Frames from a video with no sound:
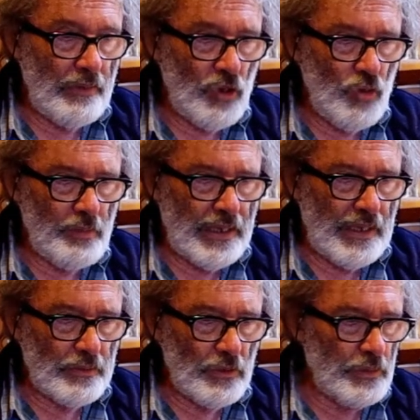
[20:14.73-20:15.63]
of a Hornby
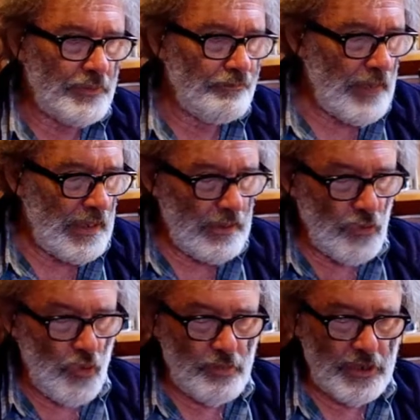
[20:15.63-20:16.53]
catalogue,
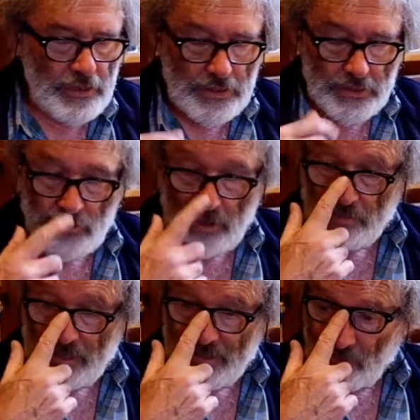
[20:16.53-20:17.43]
Hornby track
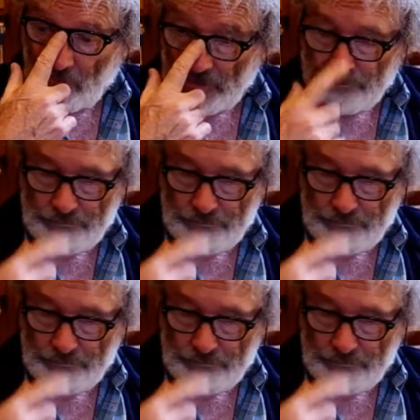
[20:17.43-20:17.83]
plans thing.